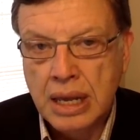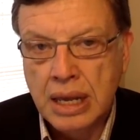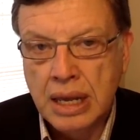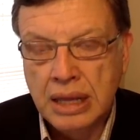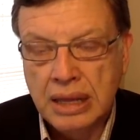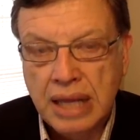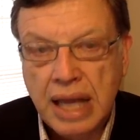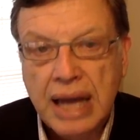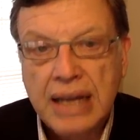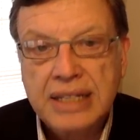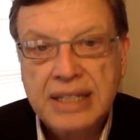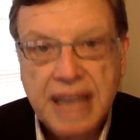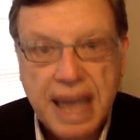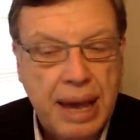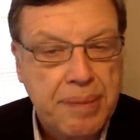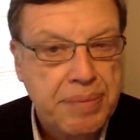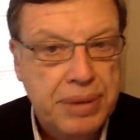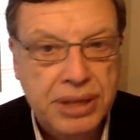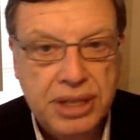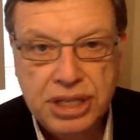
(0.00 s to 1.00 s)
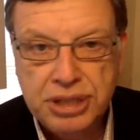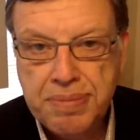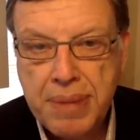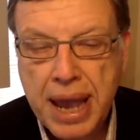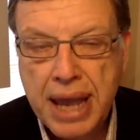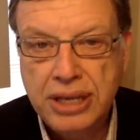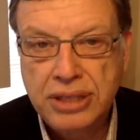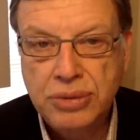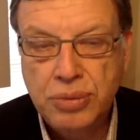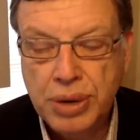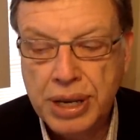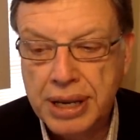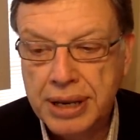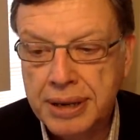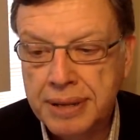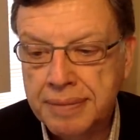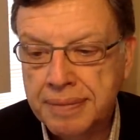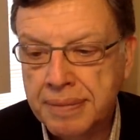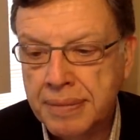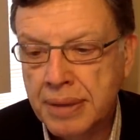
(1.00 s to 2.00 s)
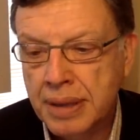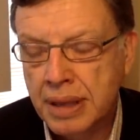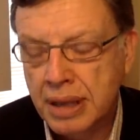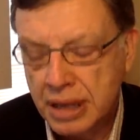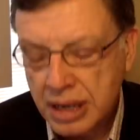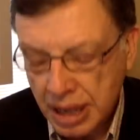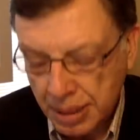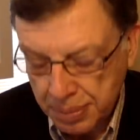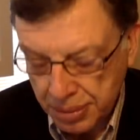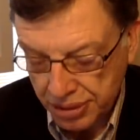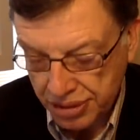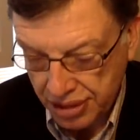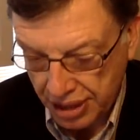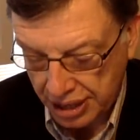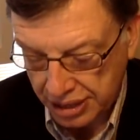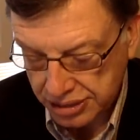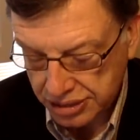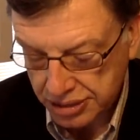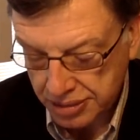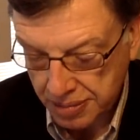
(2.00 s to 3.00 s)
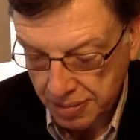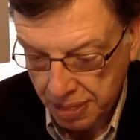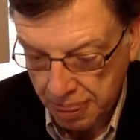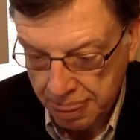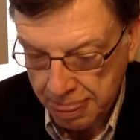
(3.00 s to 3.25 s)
A lot has happened this past week. A couple things.